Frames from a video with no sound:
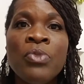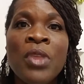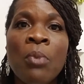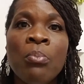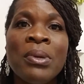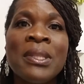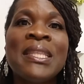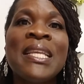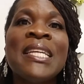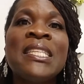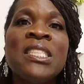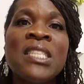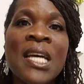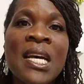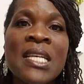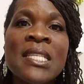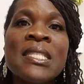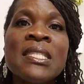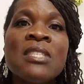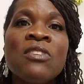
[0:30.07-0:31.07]
but they
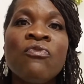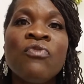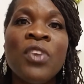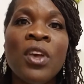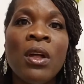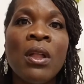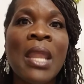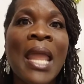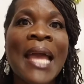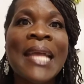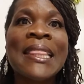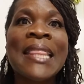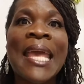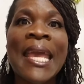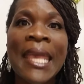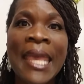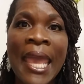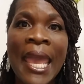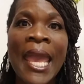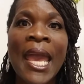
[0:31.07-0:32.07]
just feel like they
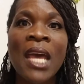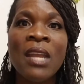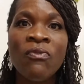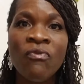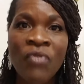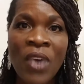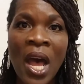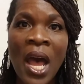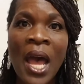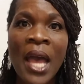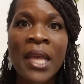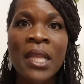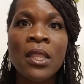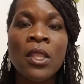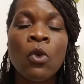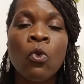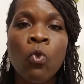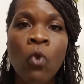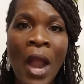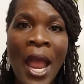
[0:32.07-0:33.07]
can't find
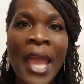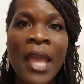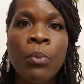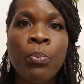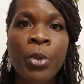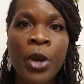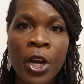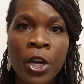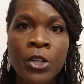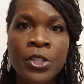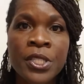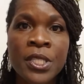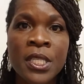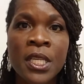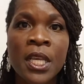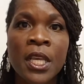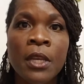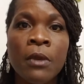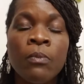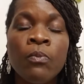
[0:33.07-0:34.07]
the right
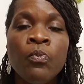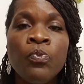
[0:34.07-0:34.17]
person,